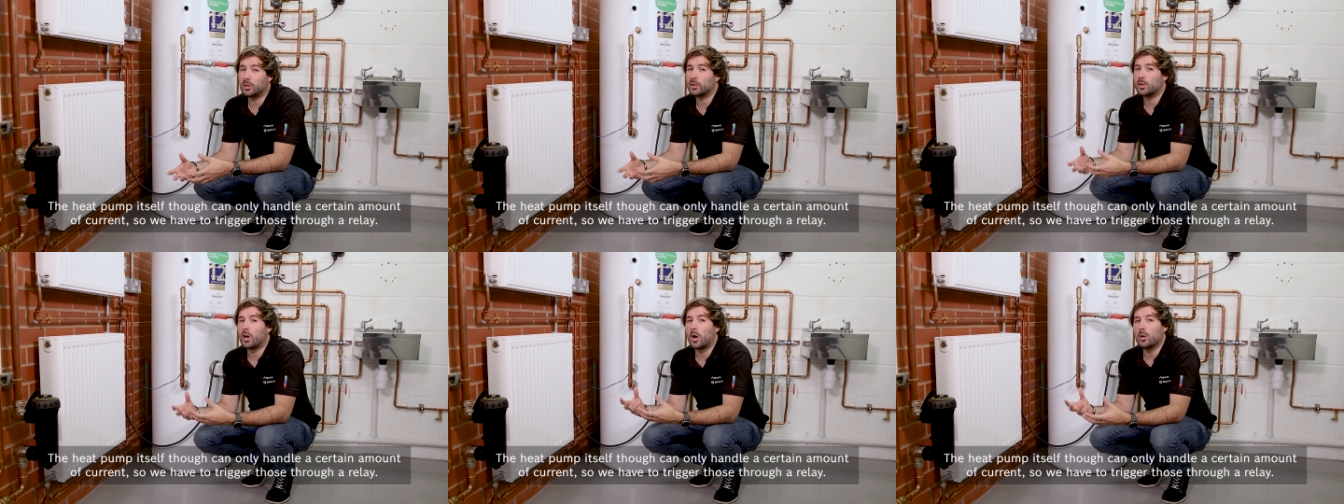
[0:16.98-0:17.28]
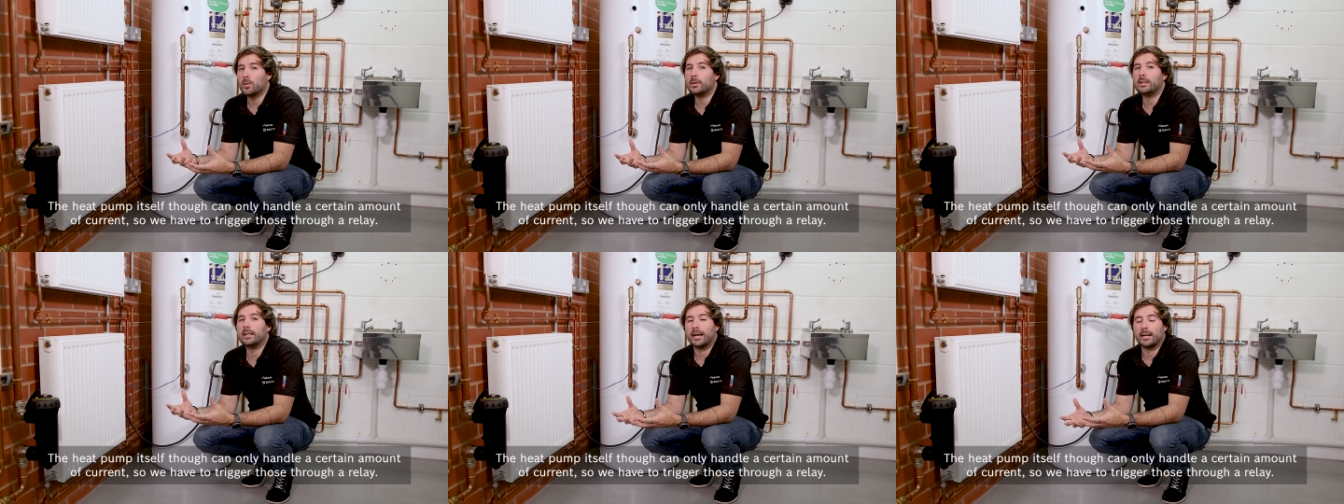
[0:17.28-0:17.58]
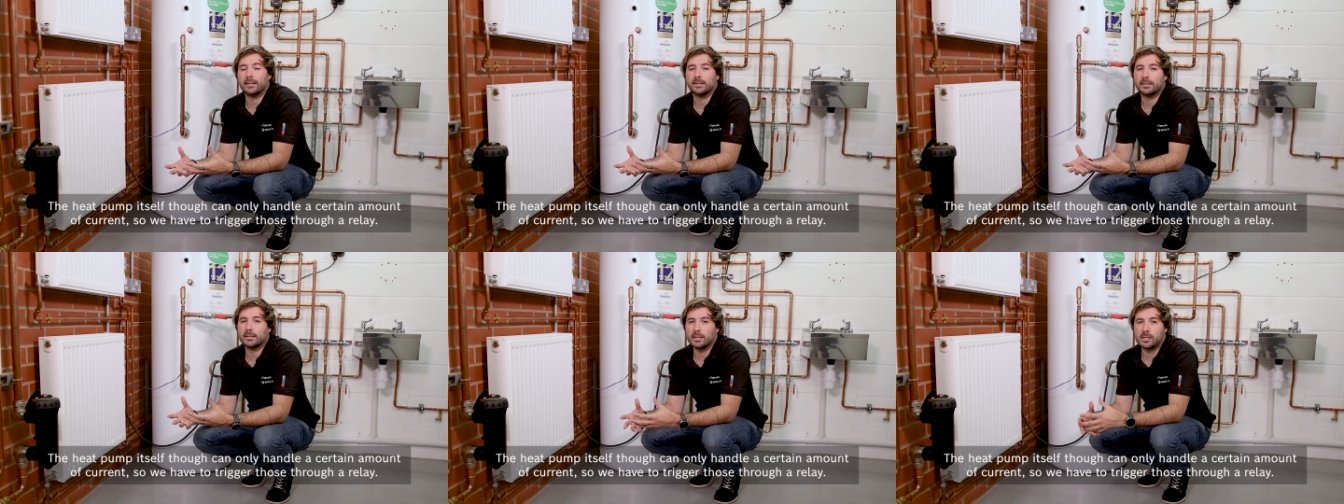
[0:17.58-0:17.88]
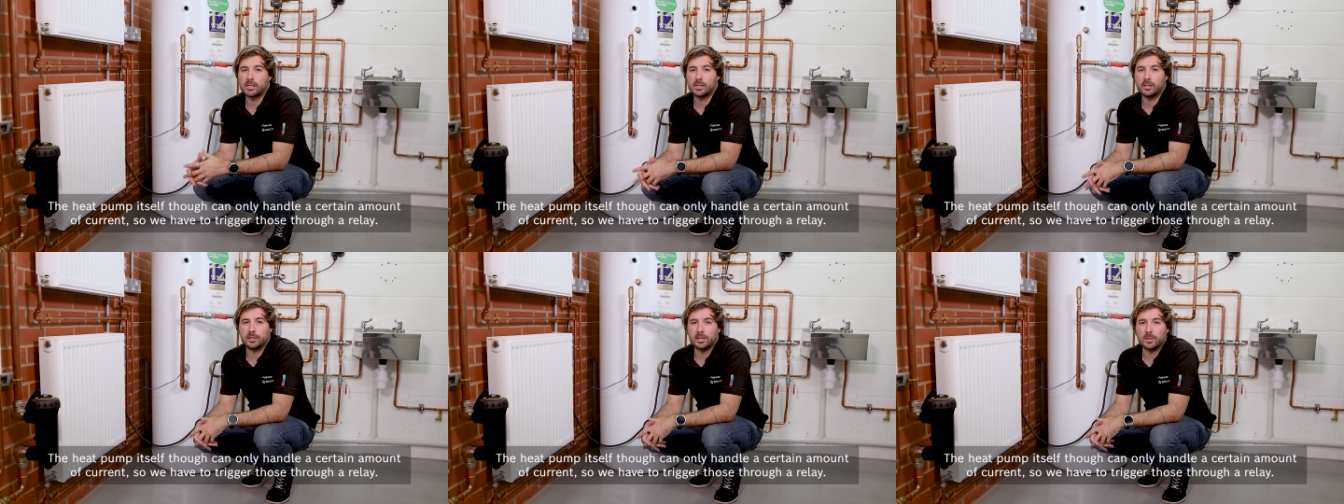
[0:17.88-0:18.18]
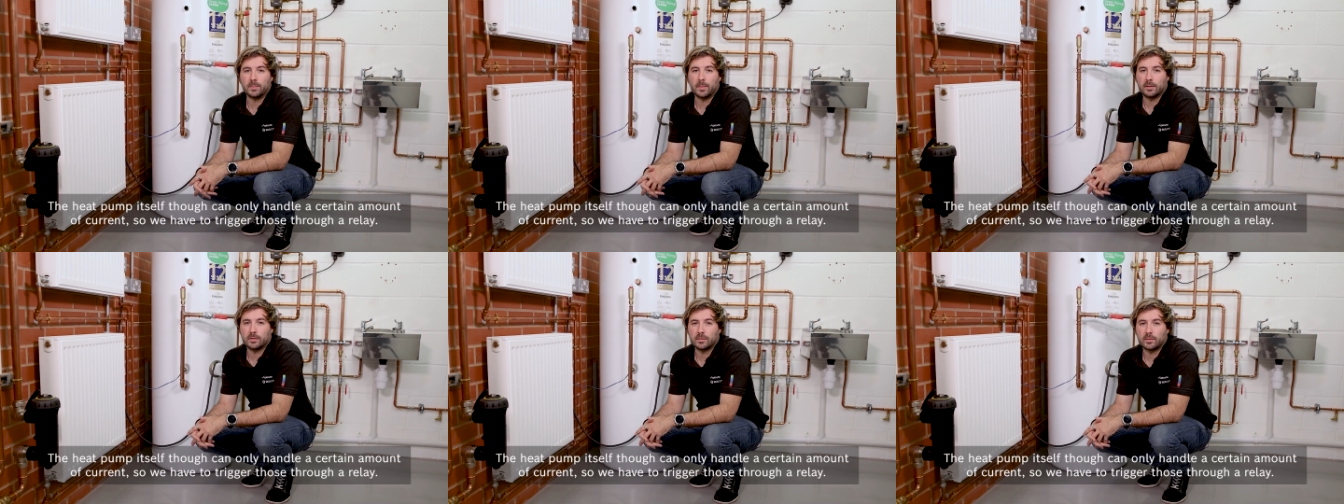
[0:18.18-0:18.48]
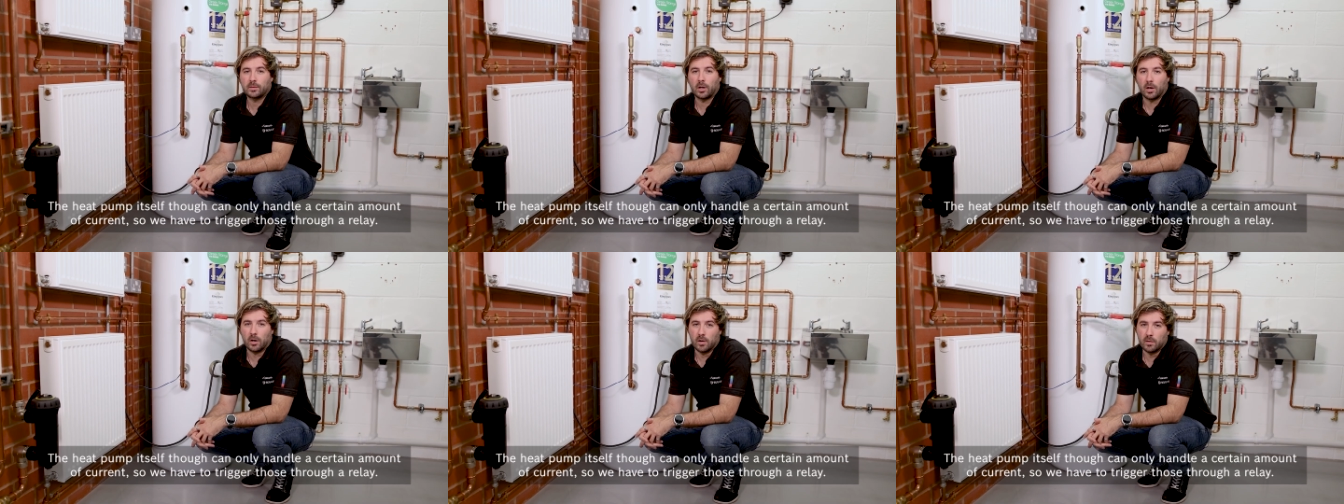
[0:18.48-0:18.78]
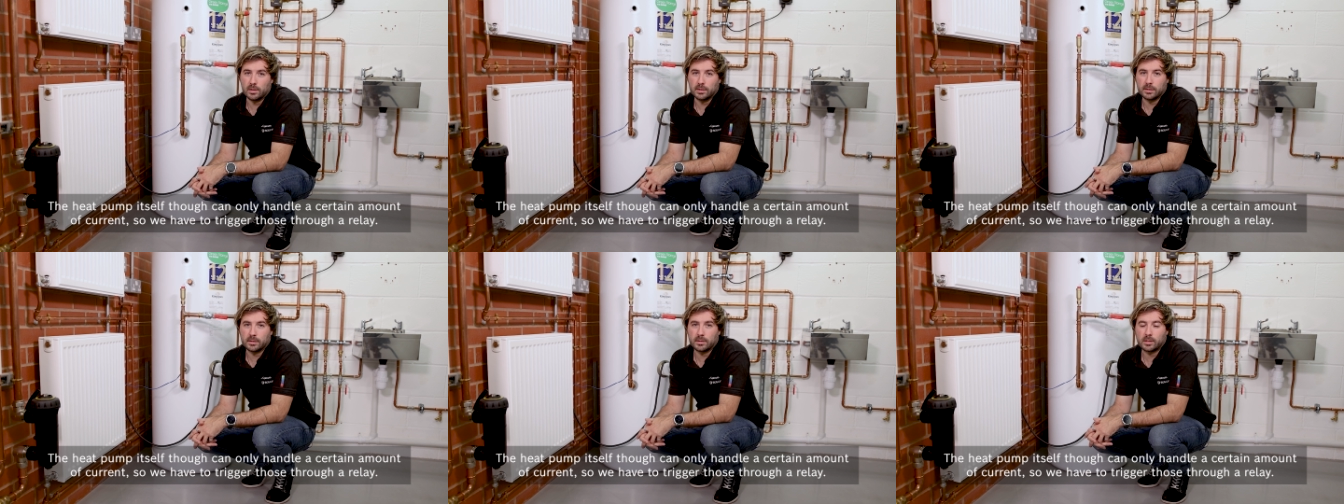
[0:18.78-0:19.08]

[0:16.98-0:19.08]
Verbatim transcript: can only handle a certain amount of current,